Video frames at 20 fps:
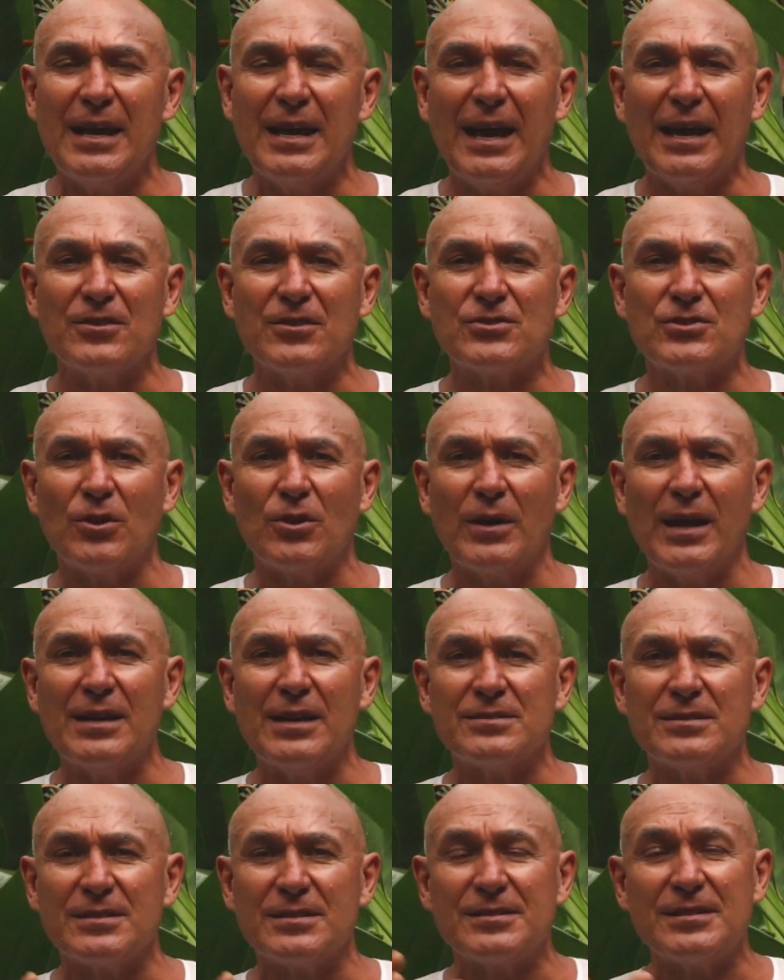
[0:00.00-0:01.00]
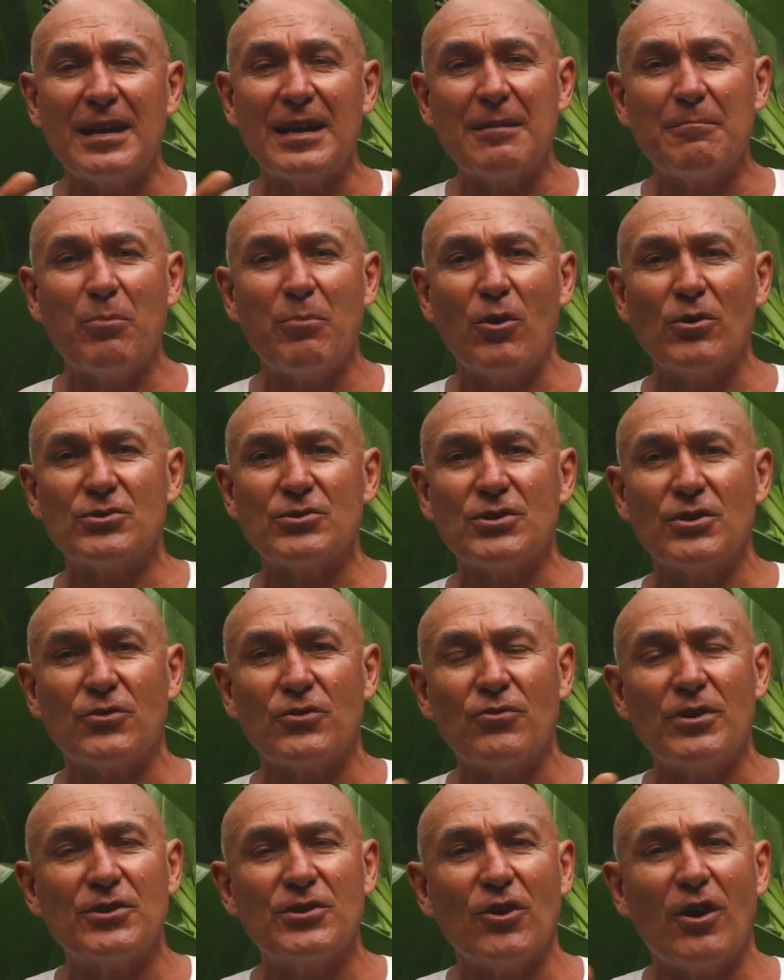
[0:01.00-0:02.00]
and so it has the same posture
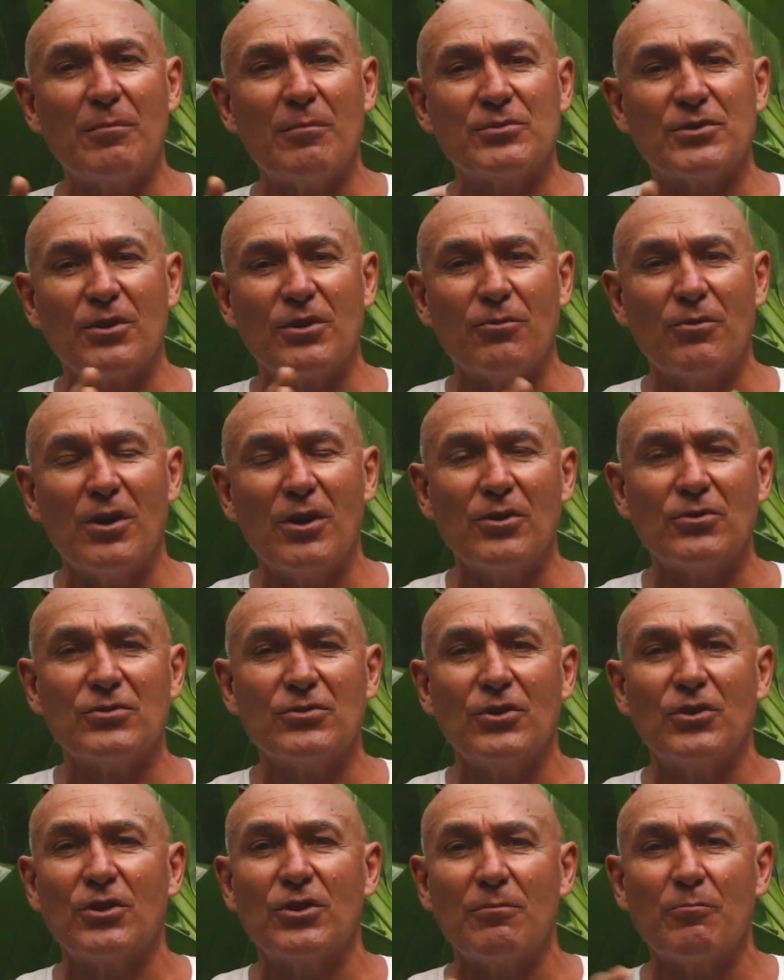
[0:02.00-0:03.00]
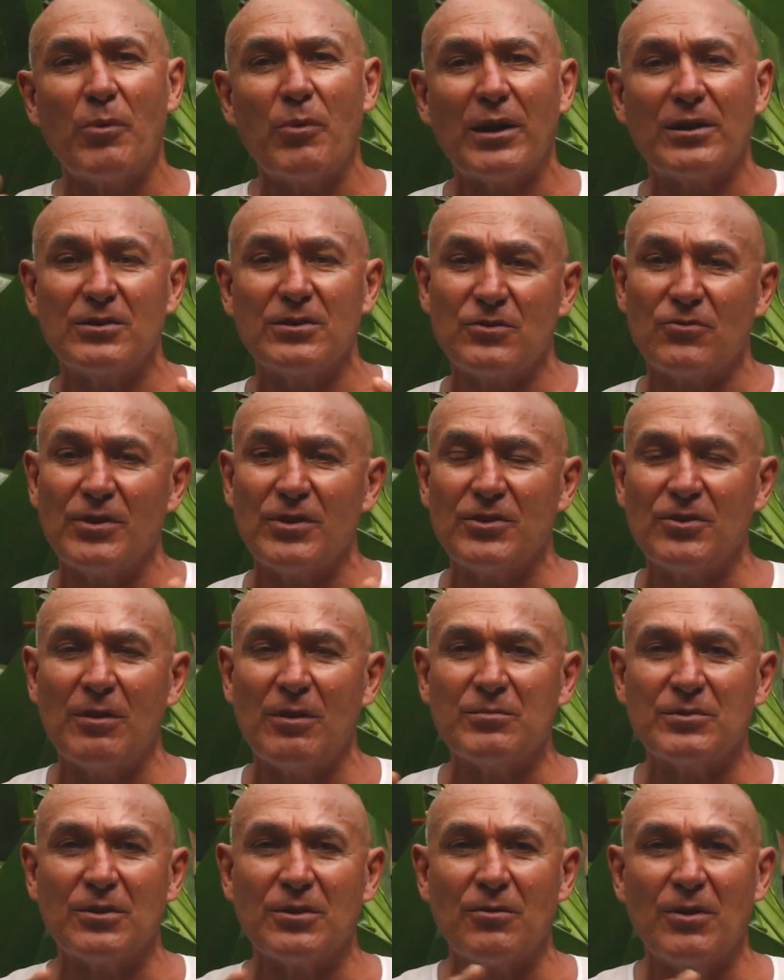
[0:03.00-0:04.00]
3 times in a row, so you can practice 3
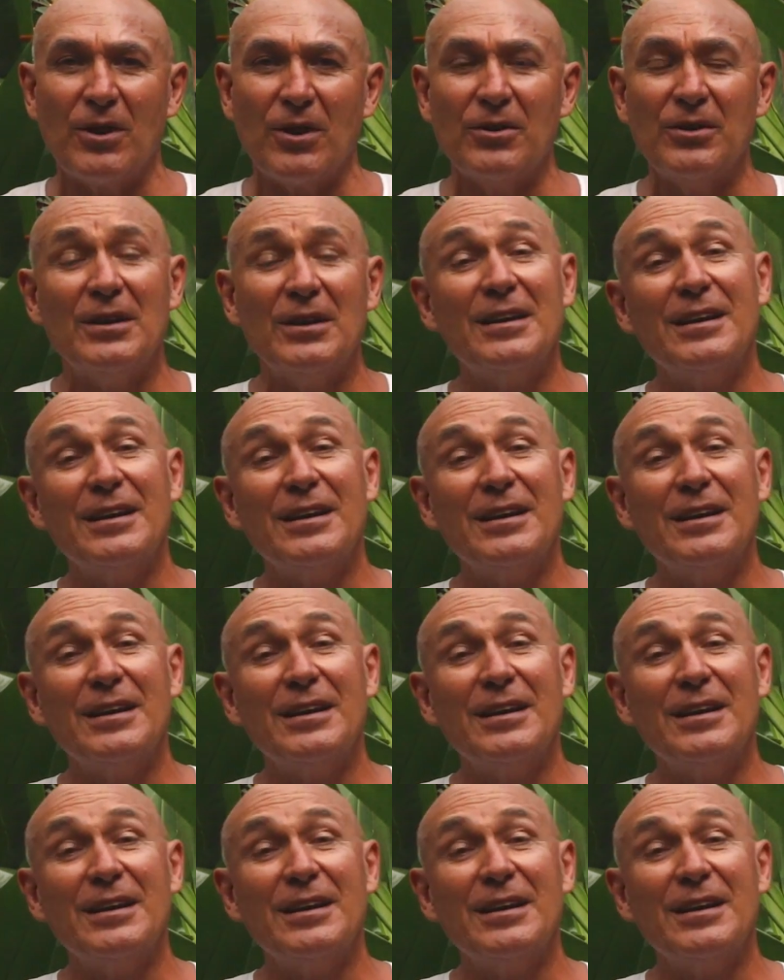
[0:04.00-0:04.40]
times in a row,